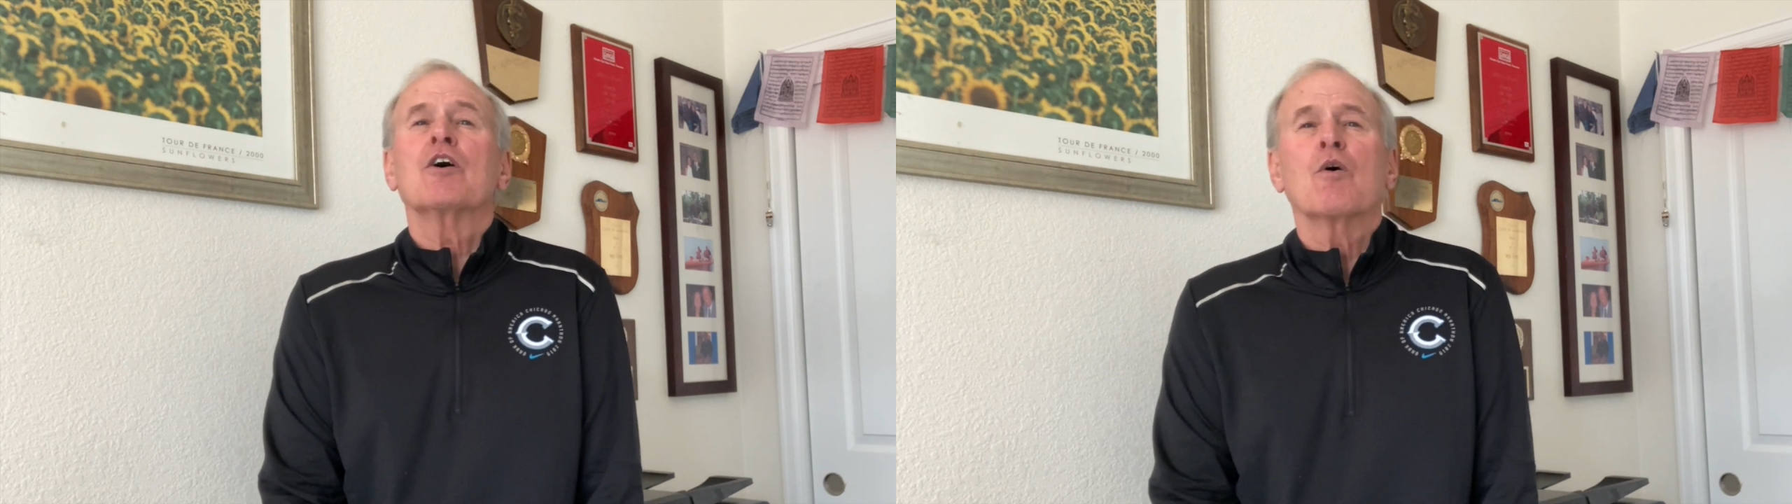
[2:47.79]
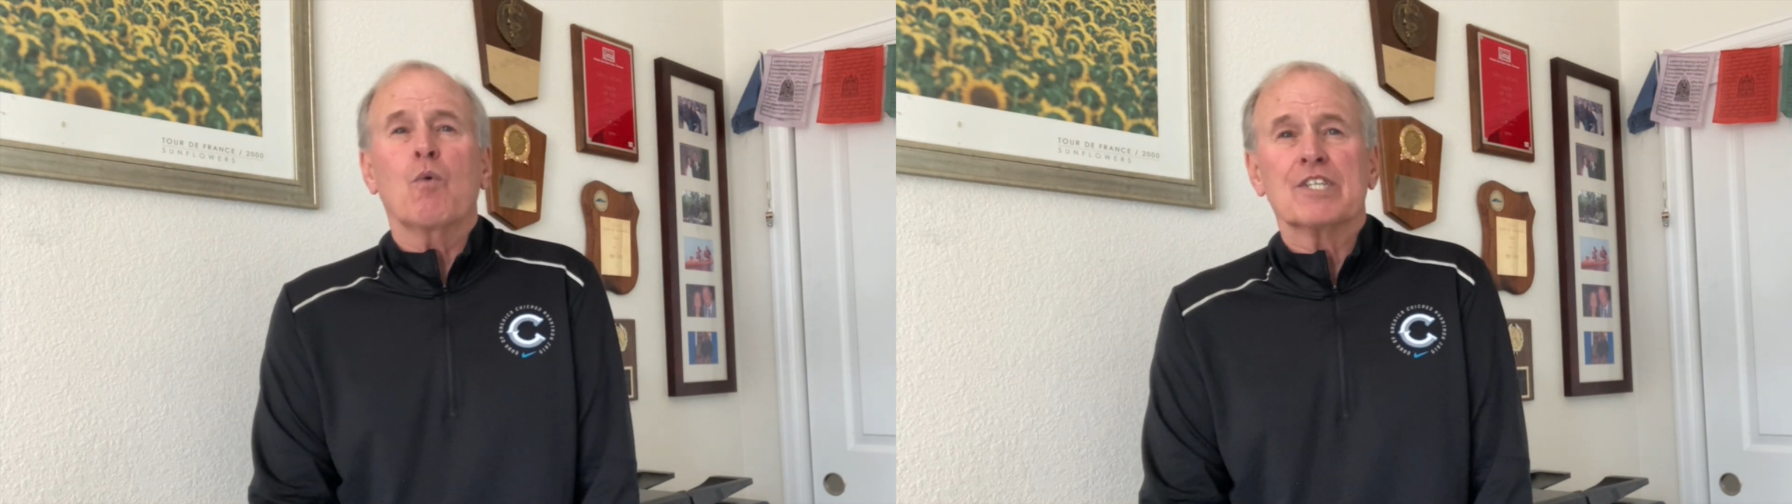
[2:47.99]

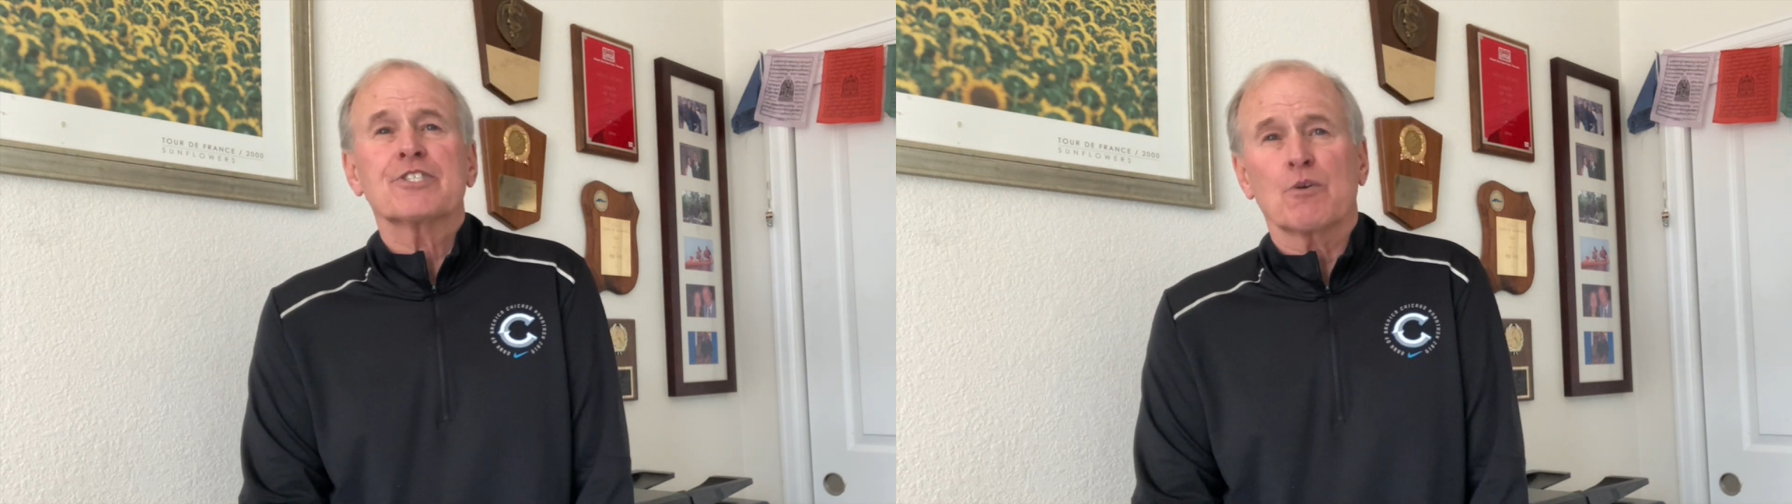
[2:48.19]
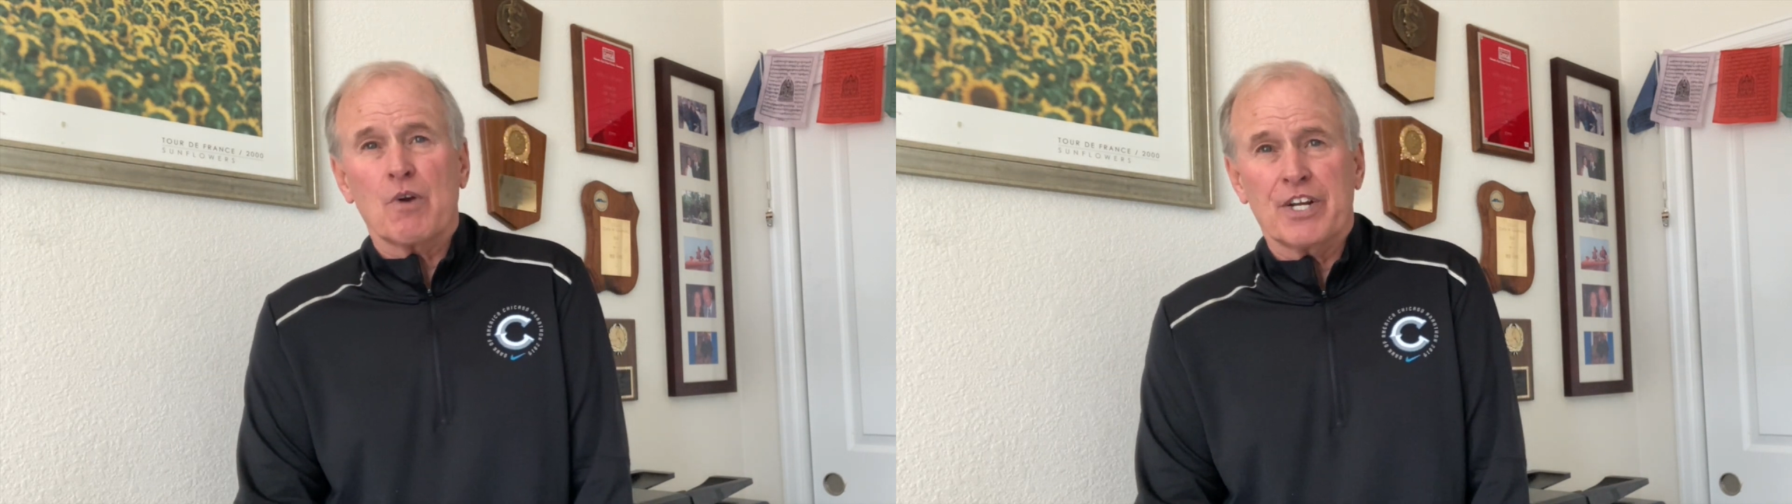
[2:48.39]
Once a
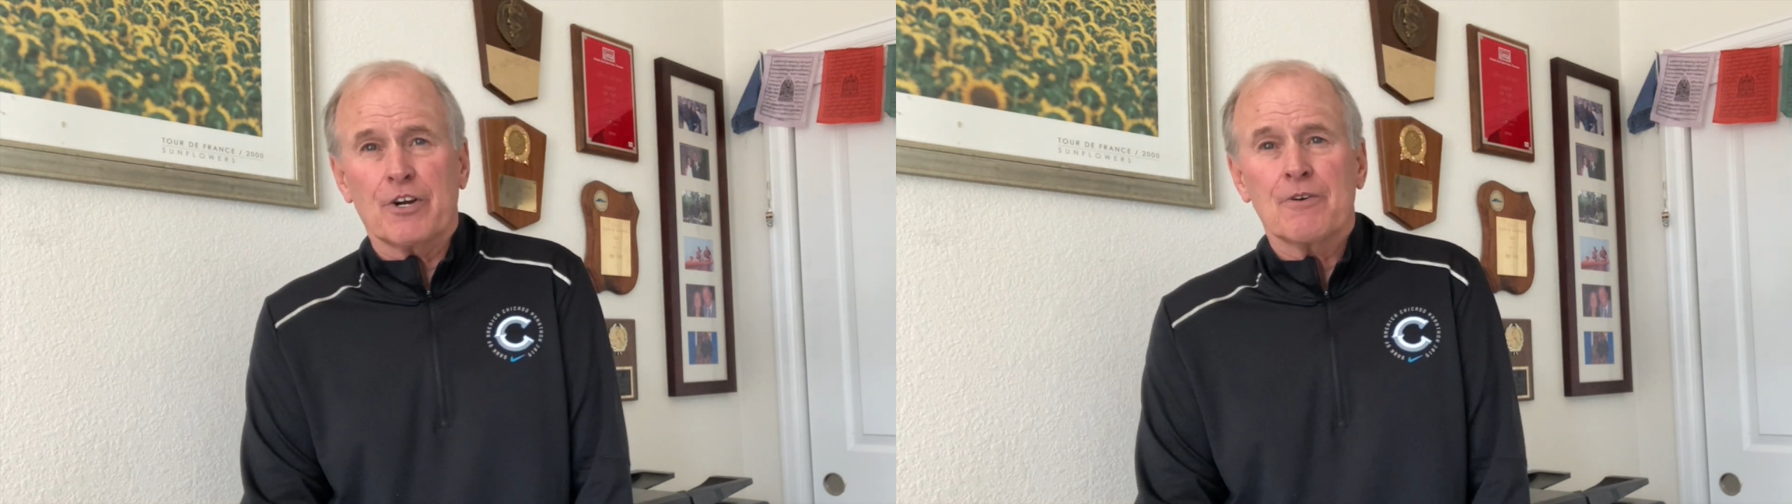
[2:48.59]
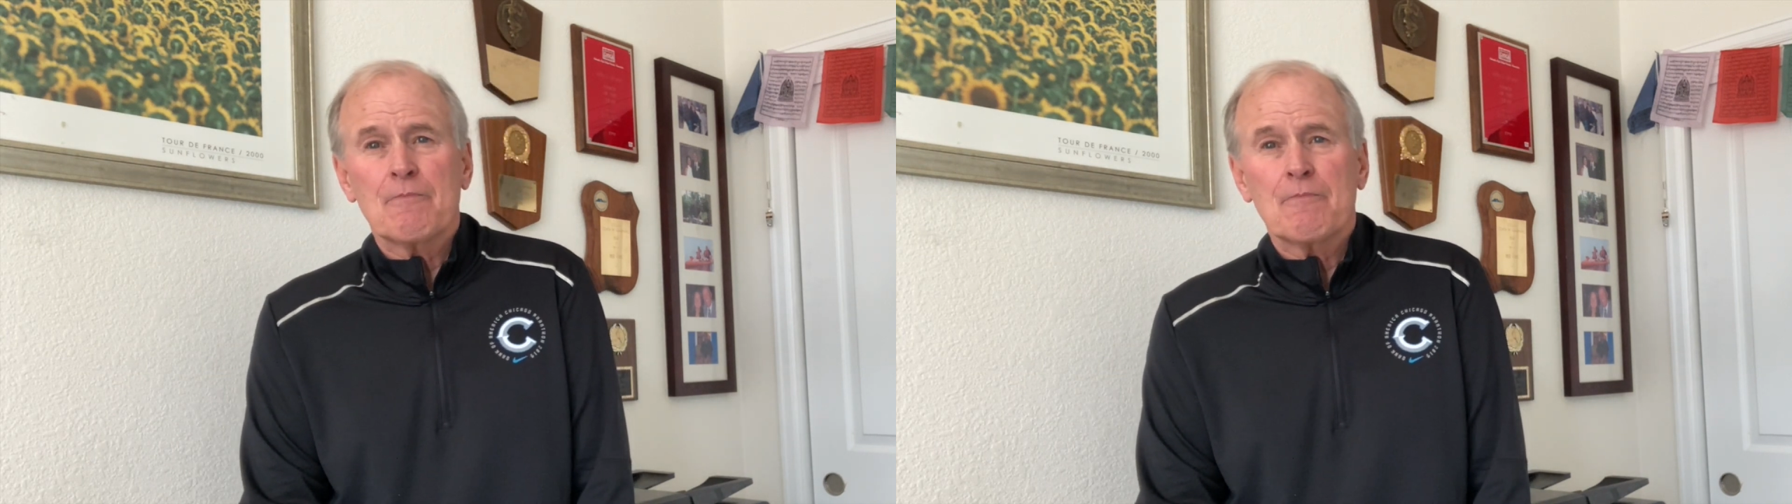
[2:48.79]
Runner.